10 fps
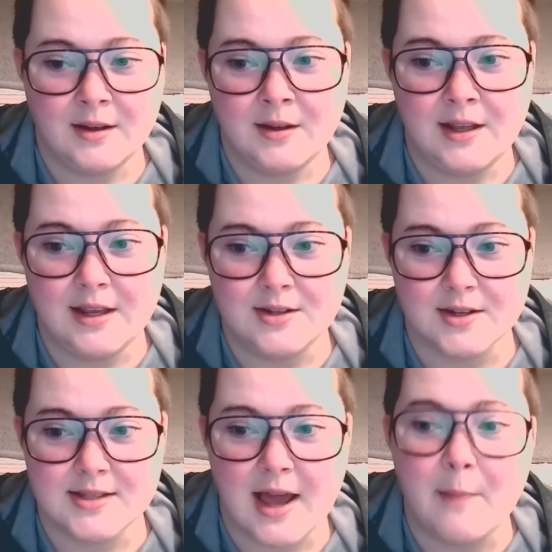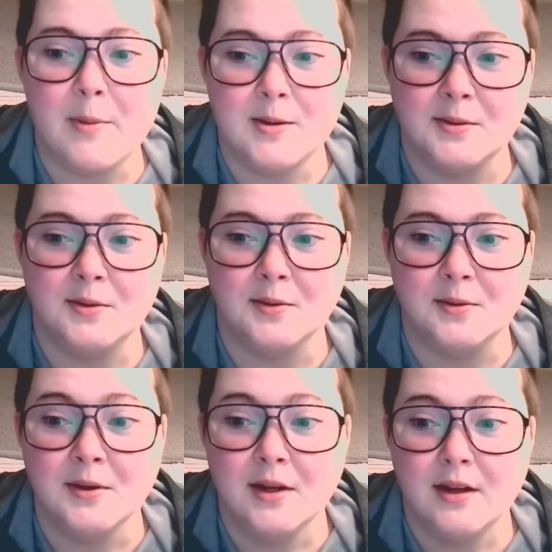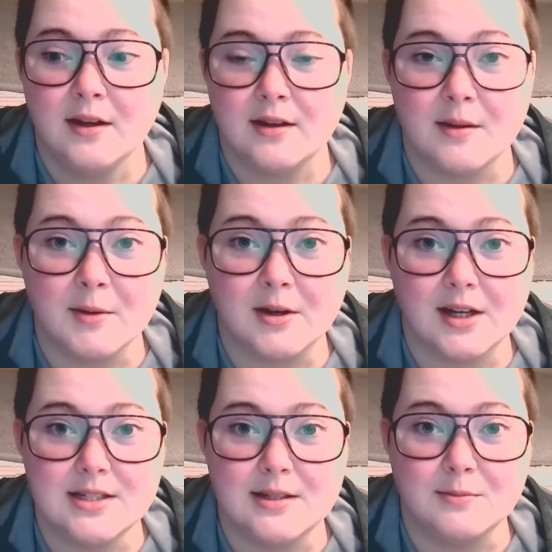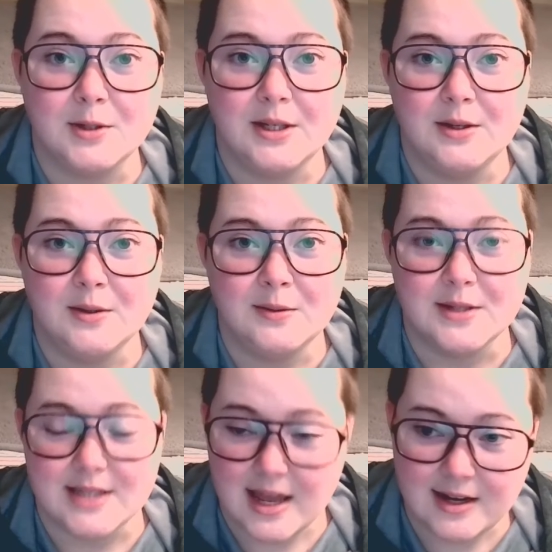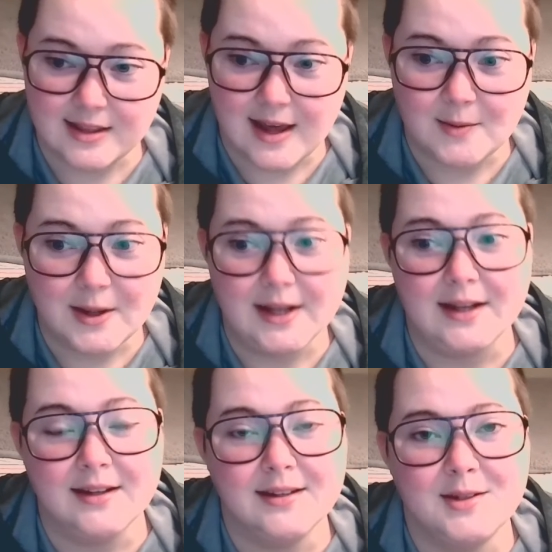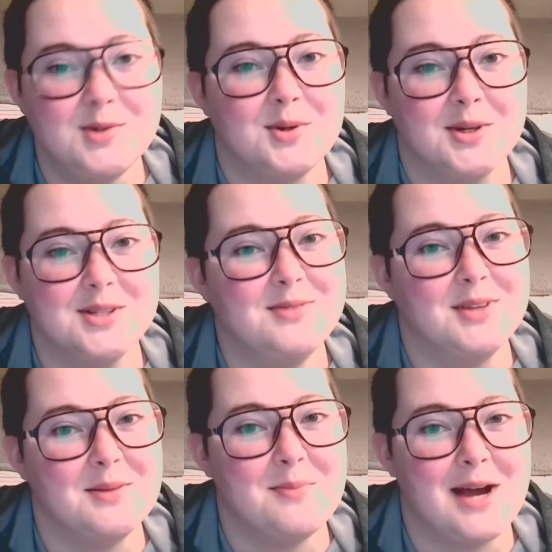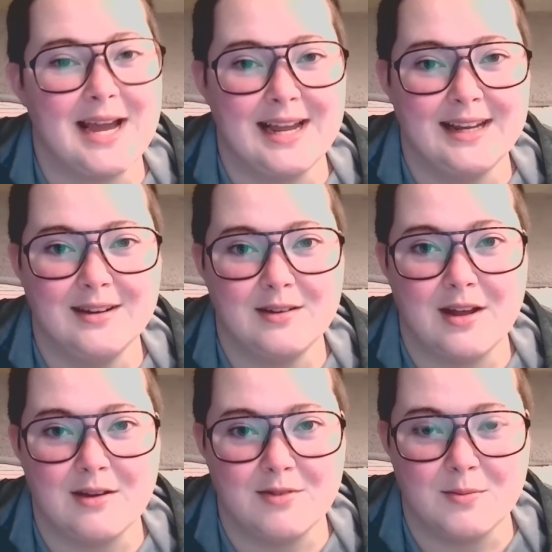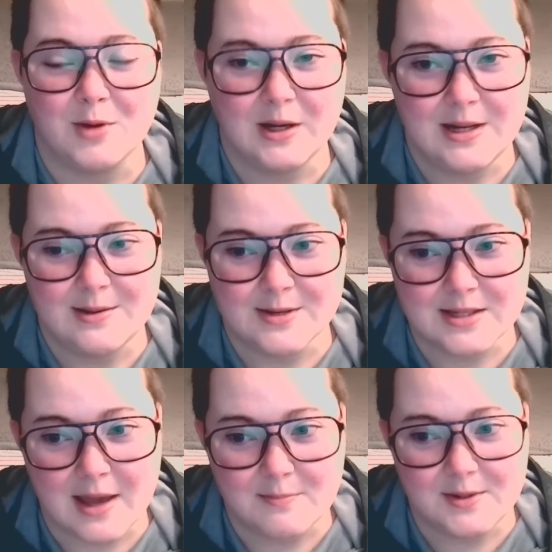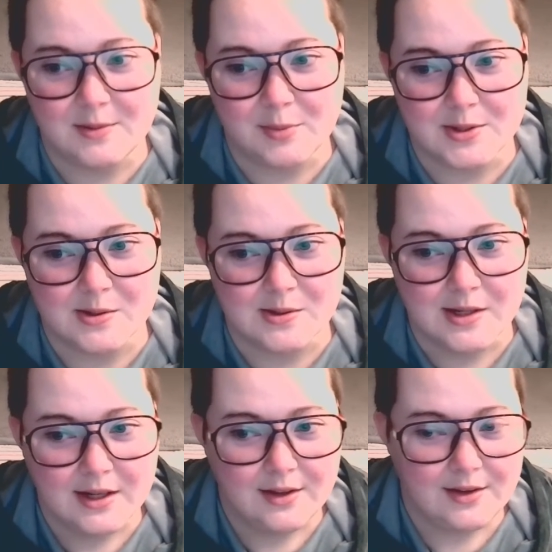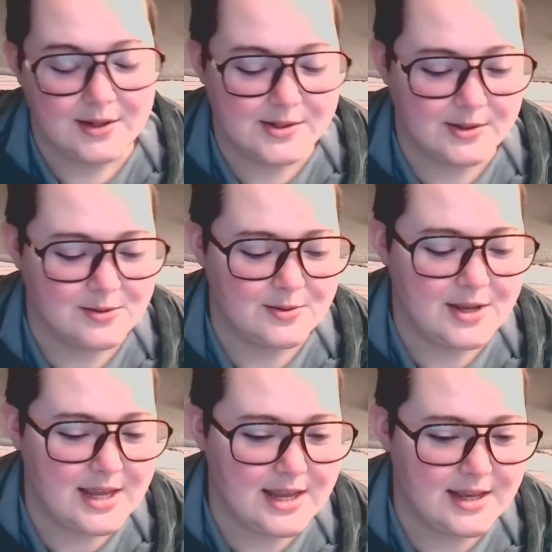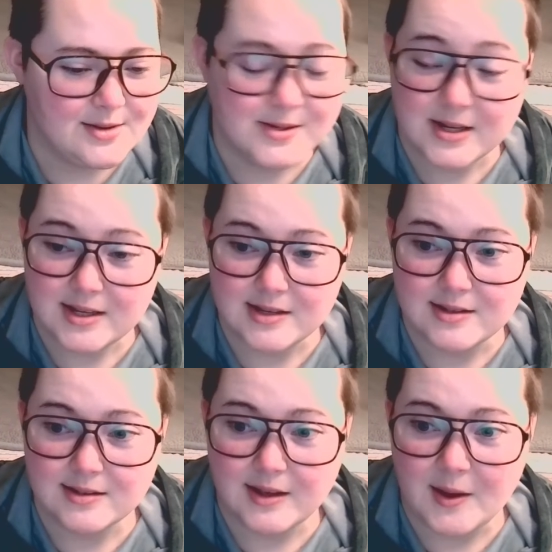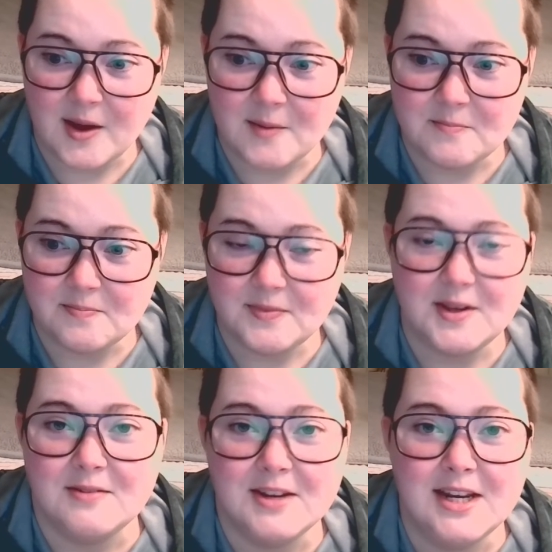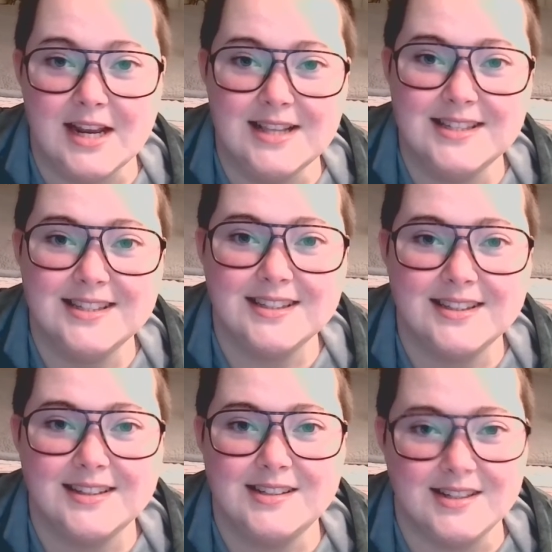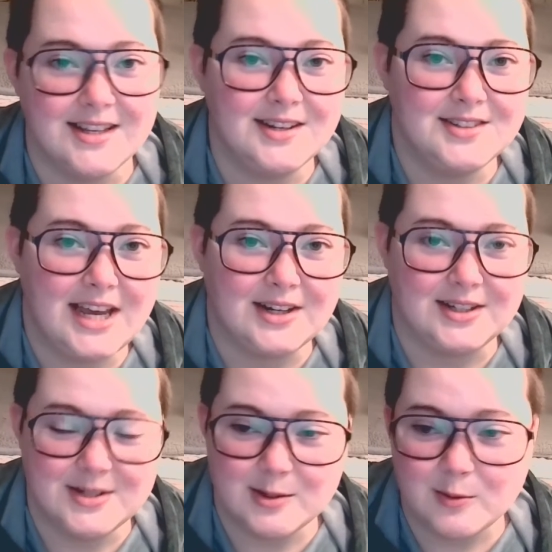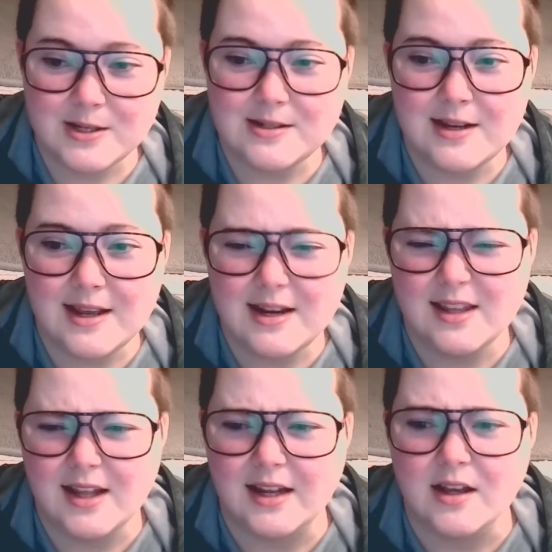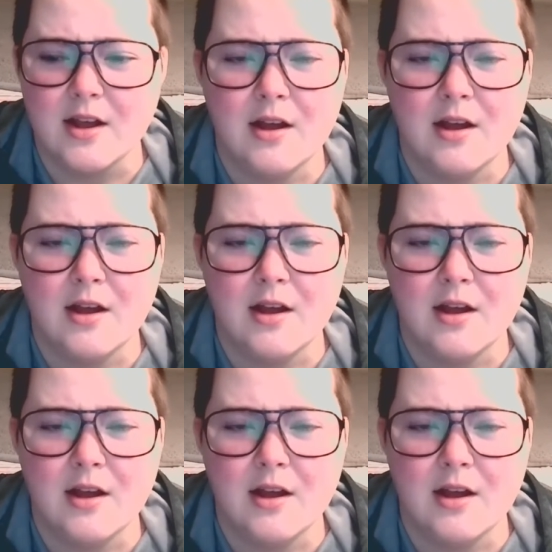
he just happened to come across someone who was heading that way towards Philippi from where he was kept in prison. And so he used it as convenience to send a letter, because there wasn't any, like,